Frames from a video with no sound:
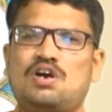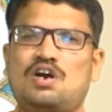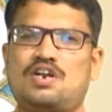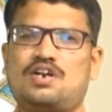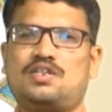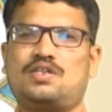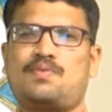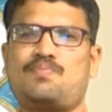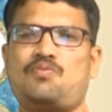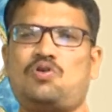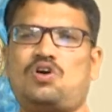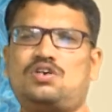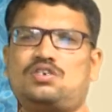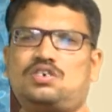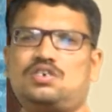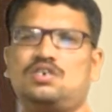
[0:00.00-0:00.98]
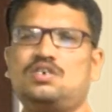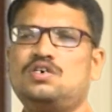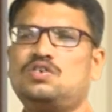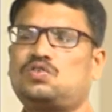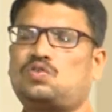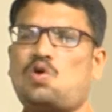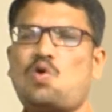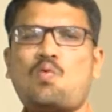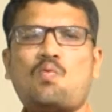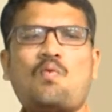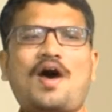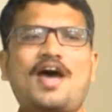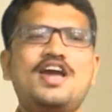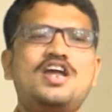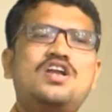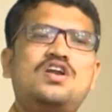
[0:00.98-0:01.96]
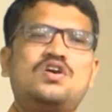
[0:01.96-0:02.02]
another part. So,
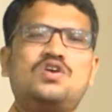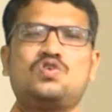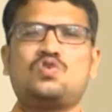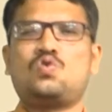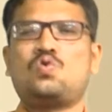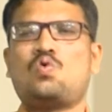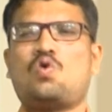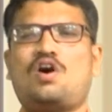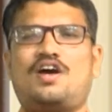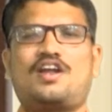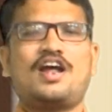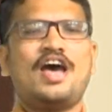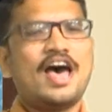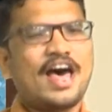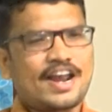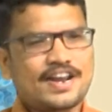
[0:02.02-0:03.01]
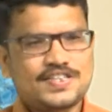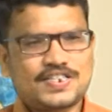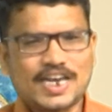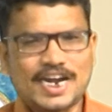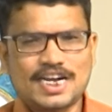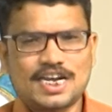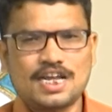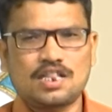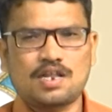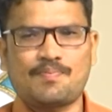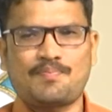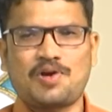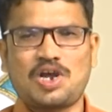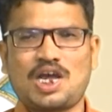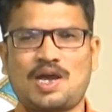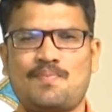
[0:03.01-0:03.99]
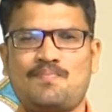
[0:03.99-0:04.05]
while you are reciting the
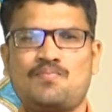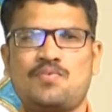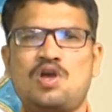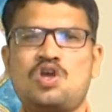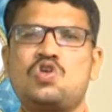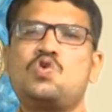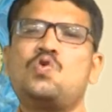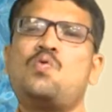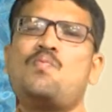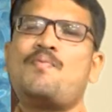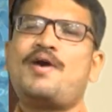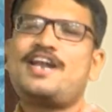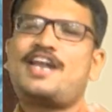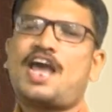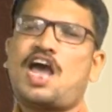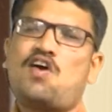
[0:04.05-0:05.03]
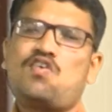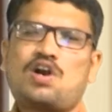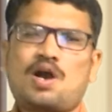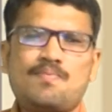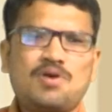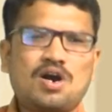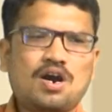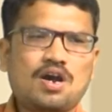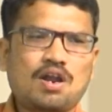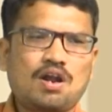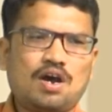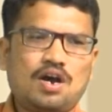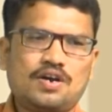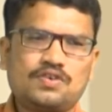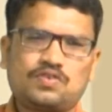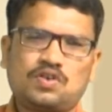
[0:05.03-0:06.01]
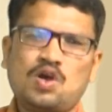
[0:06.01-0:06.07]
poem, you might have come
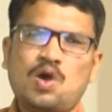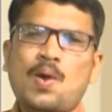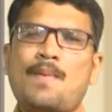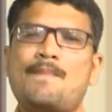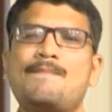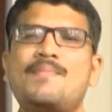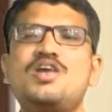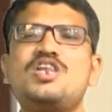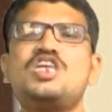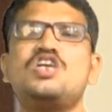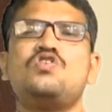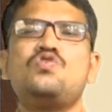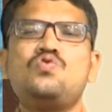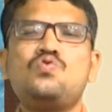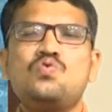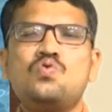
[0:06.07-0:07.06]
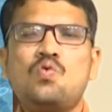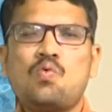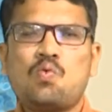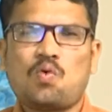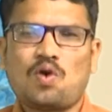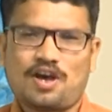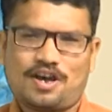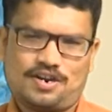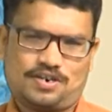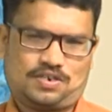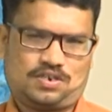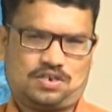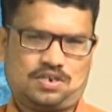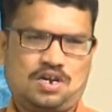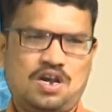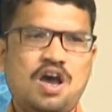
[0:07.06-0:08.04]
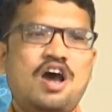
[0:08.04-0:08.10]
across many new words.
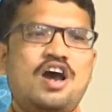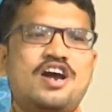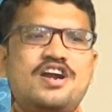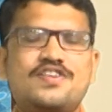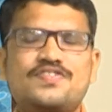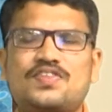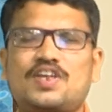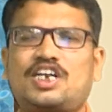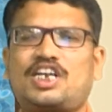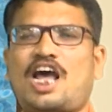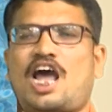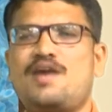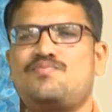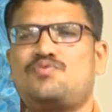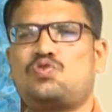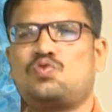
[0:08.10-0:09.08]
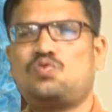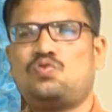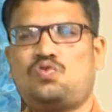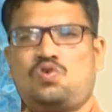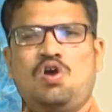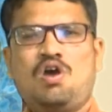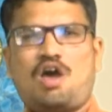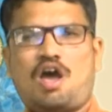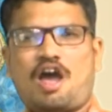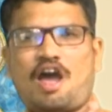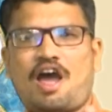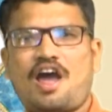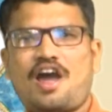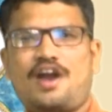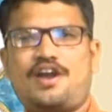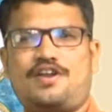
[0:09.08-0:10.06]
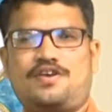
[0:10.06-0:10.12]
It is a time to
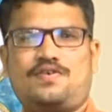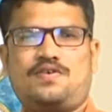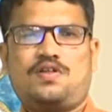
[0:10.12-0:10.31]
add